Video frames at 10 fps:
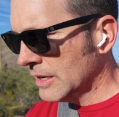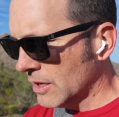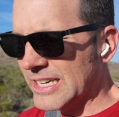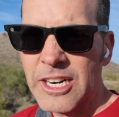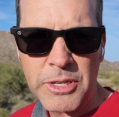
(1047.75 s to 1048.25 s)

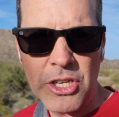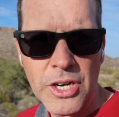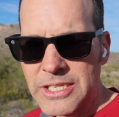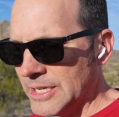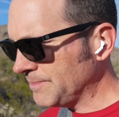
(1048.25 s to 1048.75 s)
or terribly
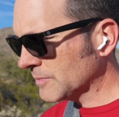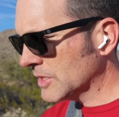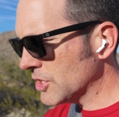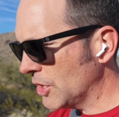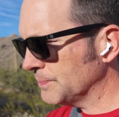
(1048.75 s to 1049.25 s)
cooked.
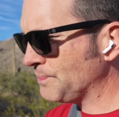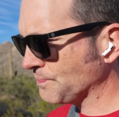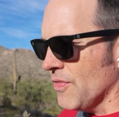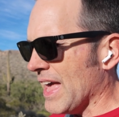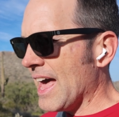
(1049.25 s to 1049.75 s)
So
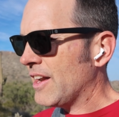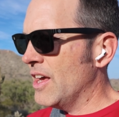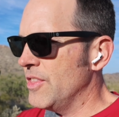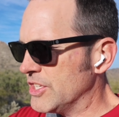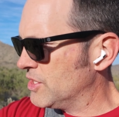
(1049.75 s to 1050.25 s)
they had
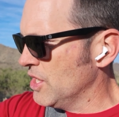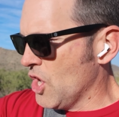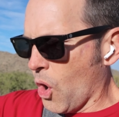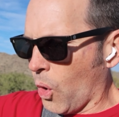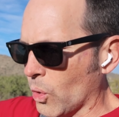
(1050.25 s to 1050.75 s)
this
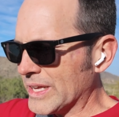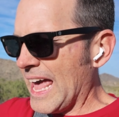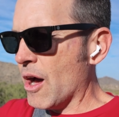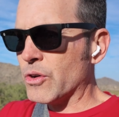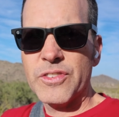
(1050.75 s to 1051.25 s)
whole
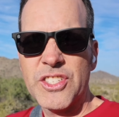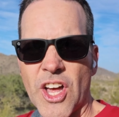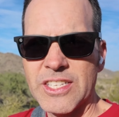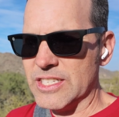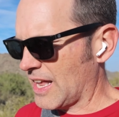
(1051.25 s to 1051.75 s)
counter of
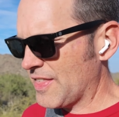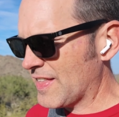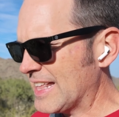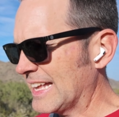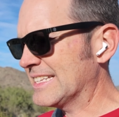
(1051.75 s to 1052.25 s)
sauces. I think
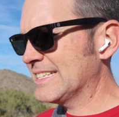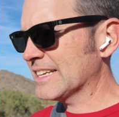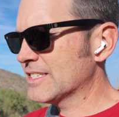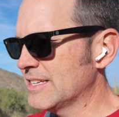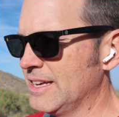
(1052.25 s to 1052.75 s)
they had like
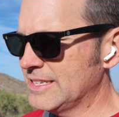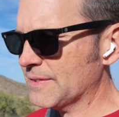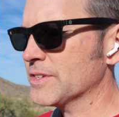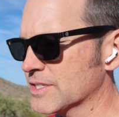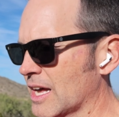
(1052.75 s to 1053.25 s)
6
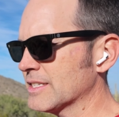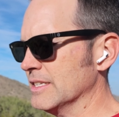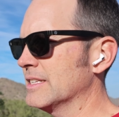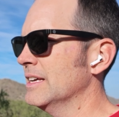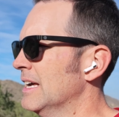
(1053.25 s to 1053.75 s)
different
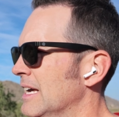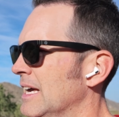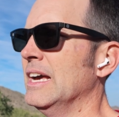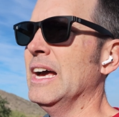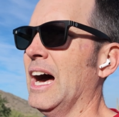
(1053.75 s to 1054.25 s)
sauces.
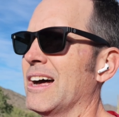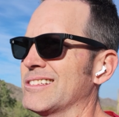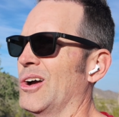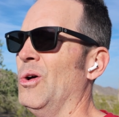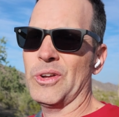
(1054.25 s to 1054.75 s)
I was
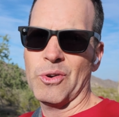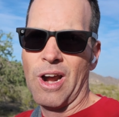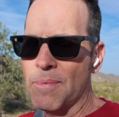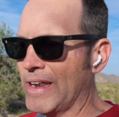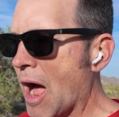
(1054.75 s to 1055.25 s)
like, holy
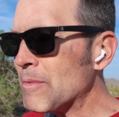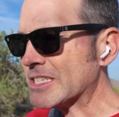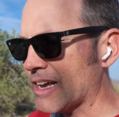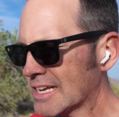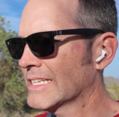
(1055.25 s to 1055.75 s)
crap. Now, I'm a
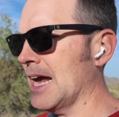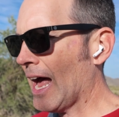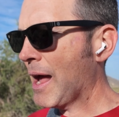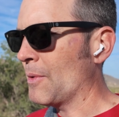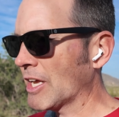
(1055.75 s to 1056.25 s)
sauce
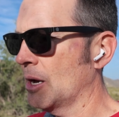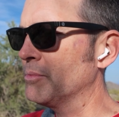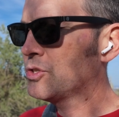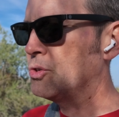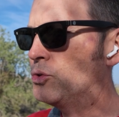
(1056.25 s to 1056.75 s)
guy when it
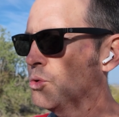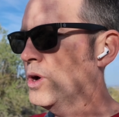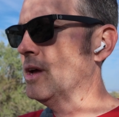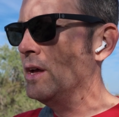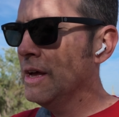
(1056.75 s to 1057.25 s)
comes to
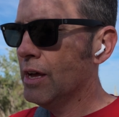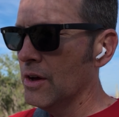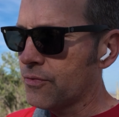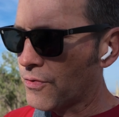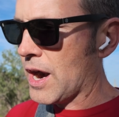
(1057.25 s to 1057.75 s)

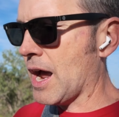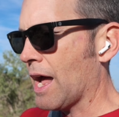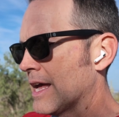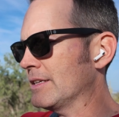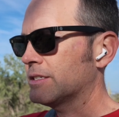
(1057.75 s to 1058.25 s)

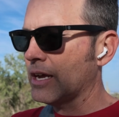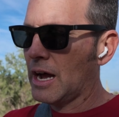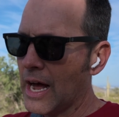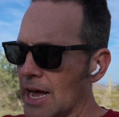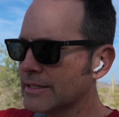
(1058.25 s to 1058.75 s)
fries,
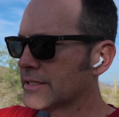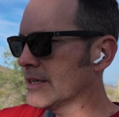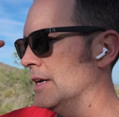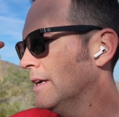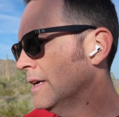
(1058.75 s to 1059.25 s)
tots,